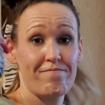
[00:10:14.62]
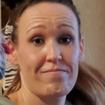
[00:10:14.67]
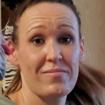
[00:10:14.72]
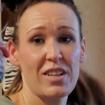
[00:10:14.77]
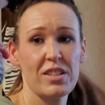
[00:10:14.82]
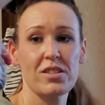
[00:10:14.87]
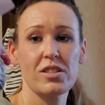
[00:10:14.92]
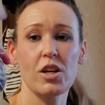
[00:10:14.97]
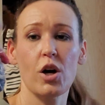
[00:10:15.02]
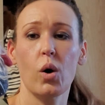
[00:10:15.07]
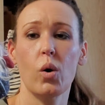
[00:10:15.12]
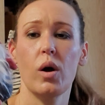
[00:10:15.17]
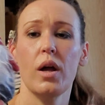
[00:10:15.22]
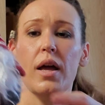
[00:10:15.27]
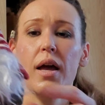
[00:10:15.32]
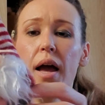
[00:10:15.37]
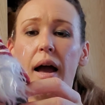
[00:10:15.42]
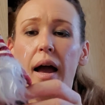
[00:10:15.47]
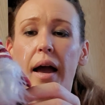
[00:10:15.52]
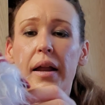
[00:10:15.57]
So
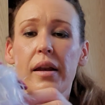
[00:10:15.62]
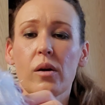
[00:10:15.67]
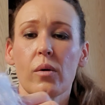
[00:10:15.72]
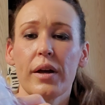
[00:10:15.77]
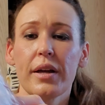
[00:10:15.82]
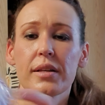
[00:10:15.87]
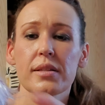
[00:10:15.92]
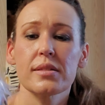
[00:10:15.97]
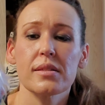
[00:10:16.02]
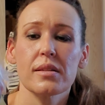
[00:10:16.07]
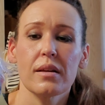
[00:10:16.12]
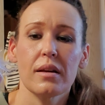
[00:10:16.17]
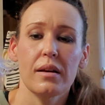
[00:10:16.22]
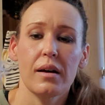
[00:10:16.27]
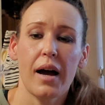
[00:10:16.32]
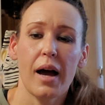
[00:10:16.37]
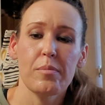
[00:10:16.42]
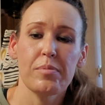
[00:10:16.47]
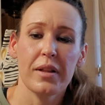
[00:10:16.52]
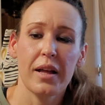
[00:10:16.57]
anyways,
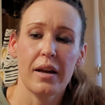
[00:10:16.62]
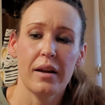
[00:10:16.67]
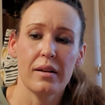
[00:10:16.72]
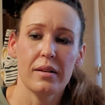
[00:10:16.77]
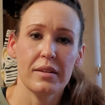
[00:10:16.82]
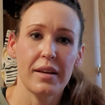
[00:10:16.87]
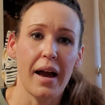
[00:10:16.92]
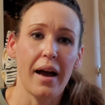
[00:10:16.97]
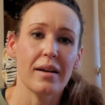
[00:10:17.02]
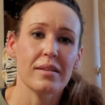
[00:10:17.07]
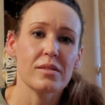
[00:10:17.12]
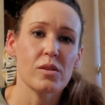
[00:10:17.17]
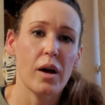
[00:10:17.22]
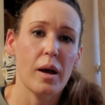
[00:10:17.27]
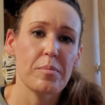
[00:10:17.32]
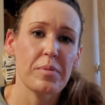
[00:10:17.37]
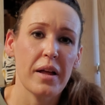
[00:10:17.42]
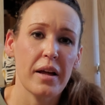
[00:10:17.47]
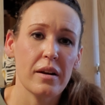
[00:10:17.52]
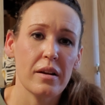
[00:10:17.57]
I plan, yeah, so I
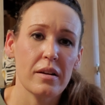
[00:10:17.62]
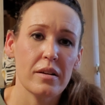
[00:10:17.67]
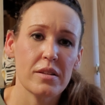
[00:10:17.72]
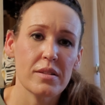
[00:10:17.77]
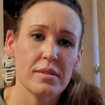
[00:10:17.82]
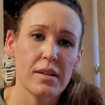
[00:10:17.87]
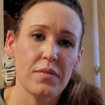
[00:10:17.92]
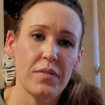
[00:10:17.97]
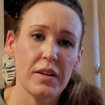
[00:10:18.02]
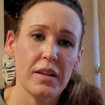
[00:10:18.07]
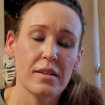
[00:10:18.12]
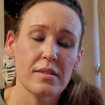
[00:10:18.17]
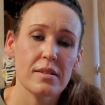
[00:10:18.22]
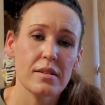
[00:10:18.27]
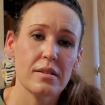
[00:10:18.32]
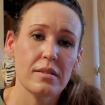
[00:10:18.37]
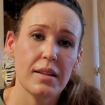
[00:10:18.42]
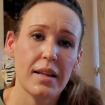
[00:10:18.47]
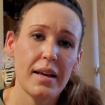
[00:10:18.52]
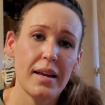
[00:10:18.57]
plan on stuffing his
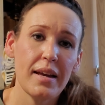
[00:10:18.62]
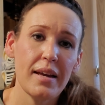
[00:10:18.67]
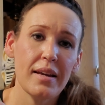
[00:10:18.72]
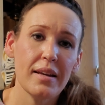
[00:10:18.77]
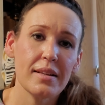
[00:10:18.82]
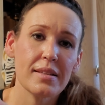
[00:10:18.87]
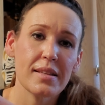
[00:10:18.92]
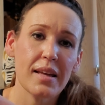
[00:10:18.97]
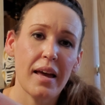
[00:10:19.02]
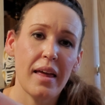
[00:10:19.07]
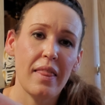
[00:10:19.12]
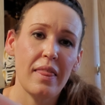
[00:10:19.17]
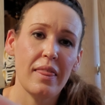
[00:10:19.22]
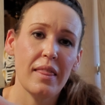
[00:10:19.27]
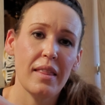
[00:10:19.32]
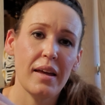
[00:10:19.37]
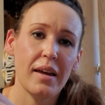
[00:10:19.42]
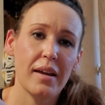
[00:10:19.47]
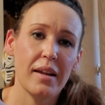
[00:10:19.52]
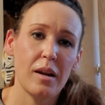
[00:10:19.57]
little legs and
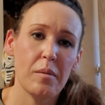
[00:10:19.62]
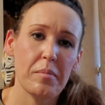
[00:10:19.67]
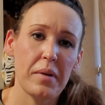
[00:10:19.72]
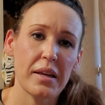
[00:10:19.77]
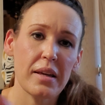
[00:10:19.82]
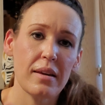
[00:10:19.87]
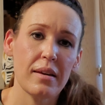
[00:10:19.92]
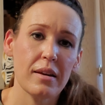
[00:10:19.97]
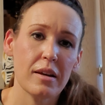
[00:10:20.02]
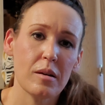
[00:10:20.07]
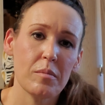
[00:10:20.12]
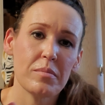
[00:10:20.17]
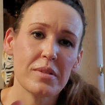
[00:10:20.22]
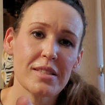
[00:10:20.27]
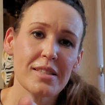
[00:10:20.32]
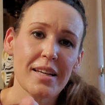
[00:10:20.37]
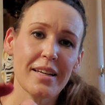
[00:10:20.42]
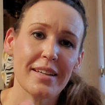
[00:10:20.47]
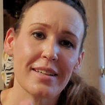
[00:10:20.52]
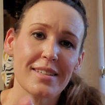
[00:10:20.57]
then making him
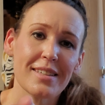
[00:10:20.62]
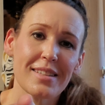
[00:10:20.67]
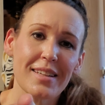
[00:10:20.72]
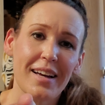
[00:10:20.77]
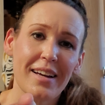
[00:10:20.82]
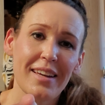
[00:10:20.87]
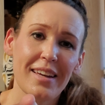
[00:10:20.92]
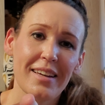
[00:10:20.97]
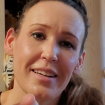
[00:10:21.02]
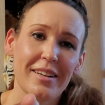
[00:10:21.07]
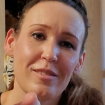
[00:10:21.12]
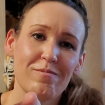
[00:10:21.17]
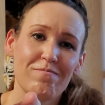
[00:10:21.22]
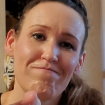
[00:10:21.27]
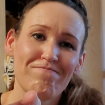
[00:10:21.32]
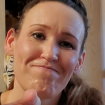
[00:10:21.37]
sit again.